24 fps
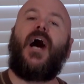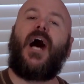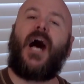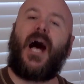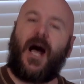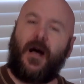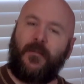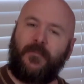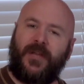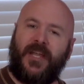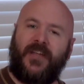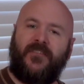
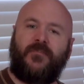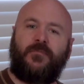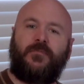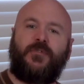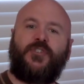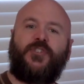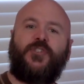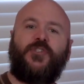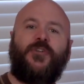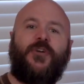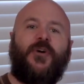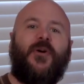I'm David
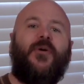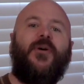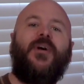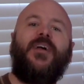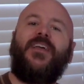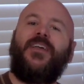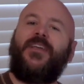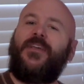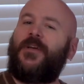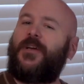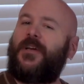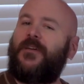Picciuto.
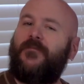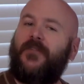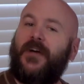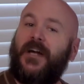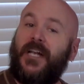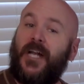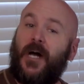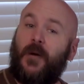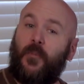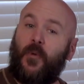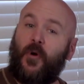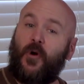You can find
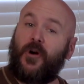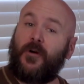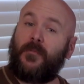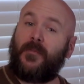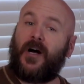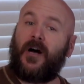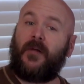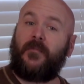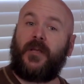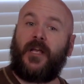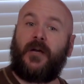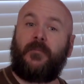out more
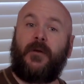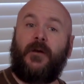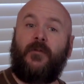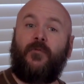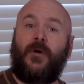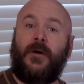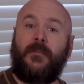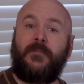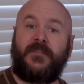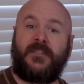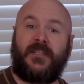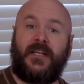about me on my
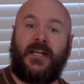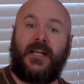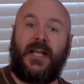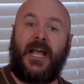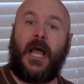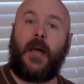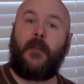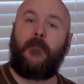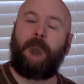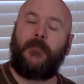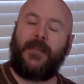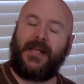website
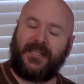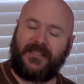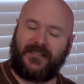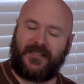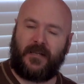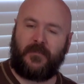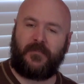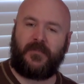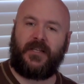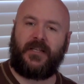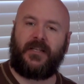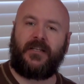at
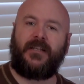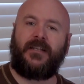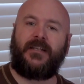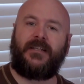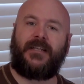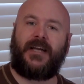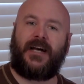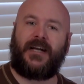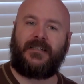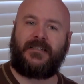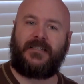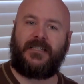
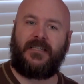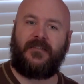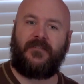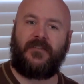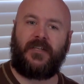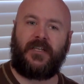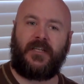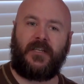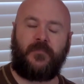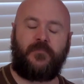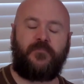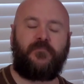
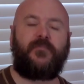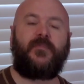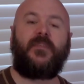makesomething.tv.